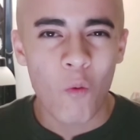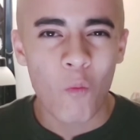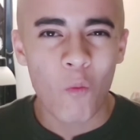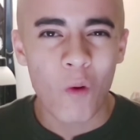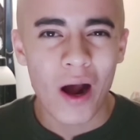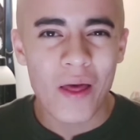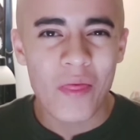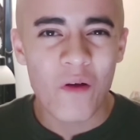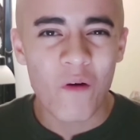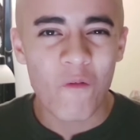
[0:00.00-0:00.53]

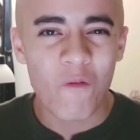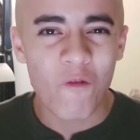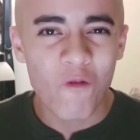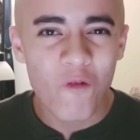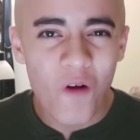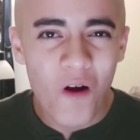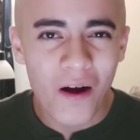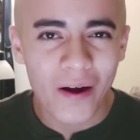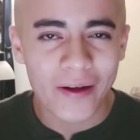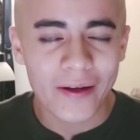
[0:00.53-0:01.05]
why the
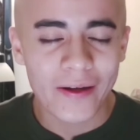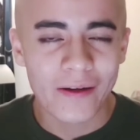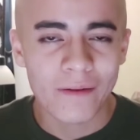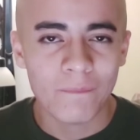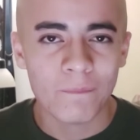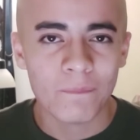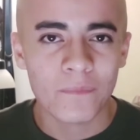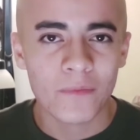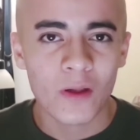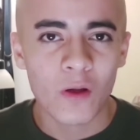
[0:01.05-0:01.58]
fuck
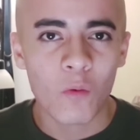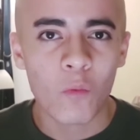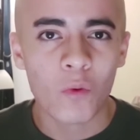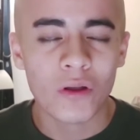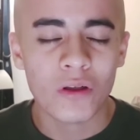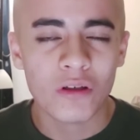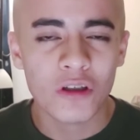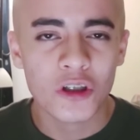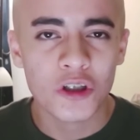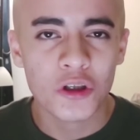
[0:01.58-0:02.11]

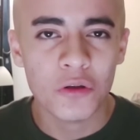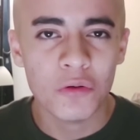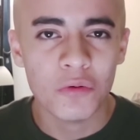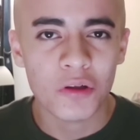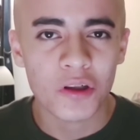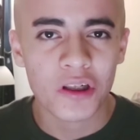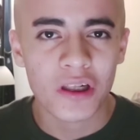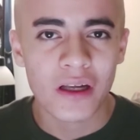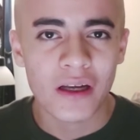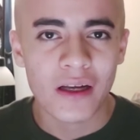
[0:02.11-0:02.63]
would you
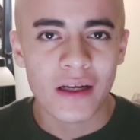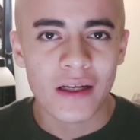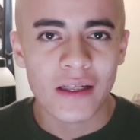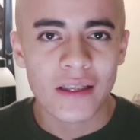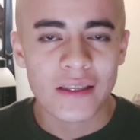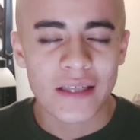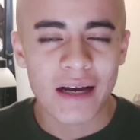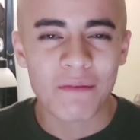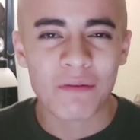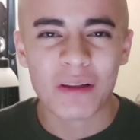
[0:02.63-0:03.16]
choose
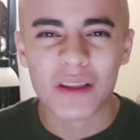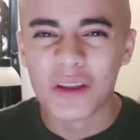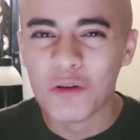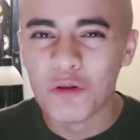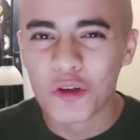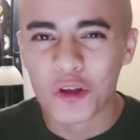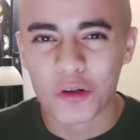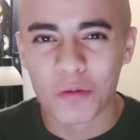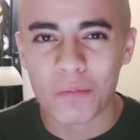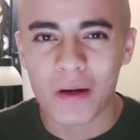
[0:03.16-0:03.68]
to have a
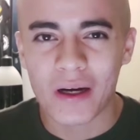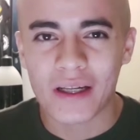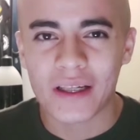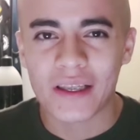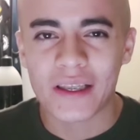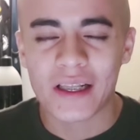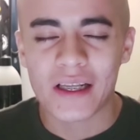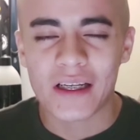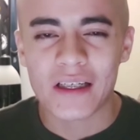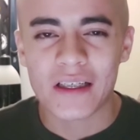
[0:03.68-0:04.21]
loser
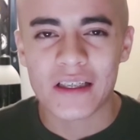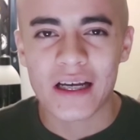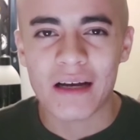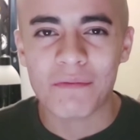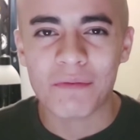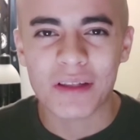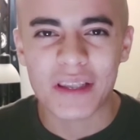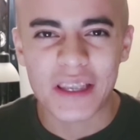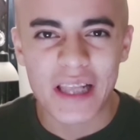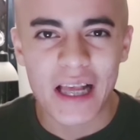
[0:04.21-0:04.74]
mindset, to
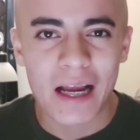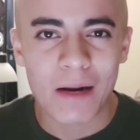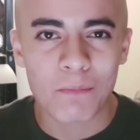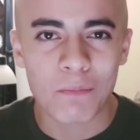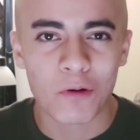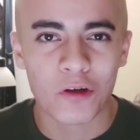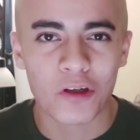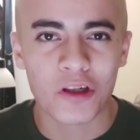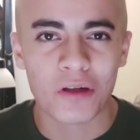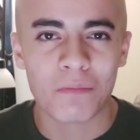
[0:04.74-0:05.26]
have a sad
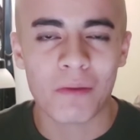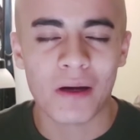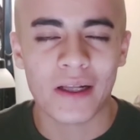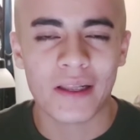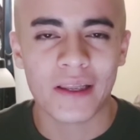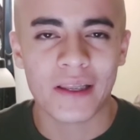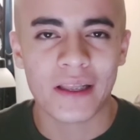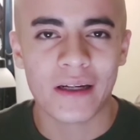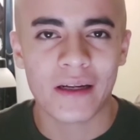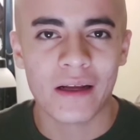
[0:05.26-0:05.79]
person
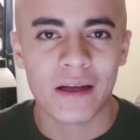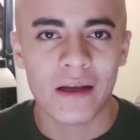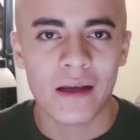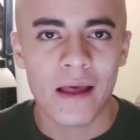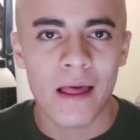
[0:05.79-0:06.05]
mindset?